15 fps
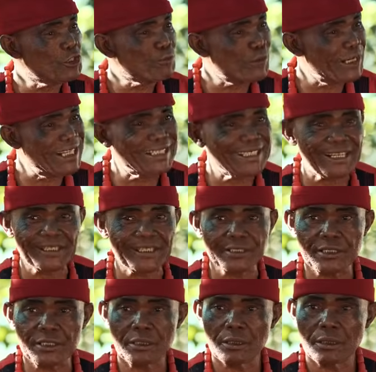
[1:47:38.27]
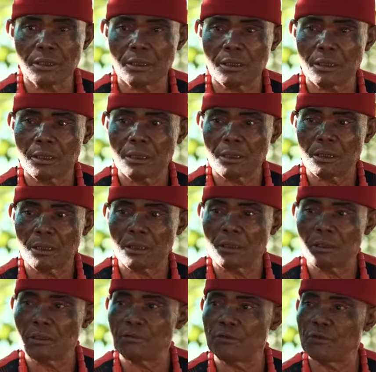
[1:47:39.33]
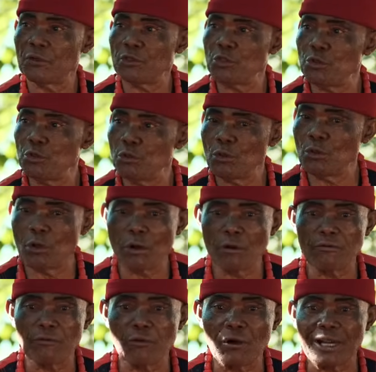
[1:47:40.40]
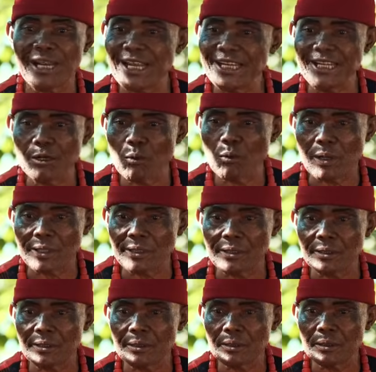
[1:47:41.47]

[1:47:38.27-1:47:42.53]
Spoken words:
is pregnant for you or for anyone,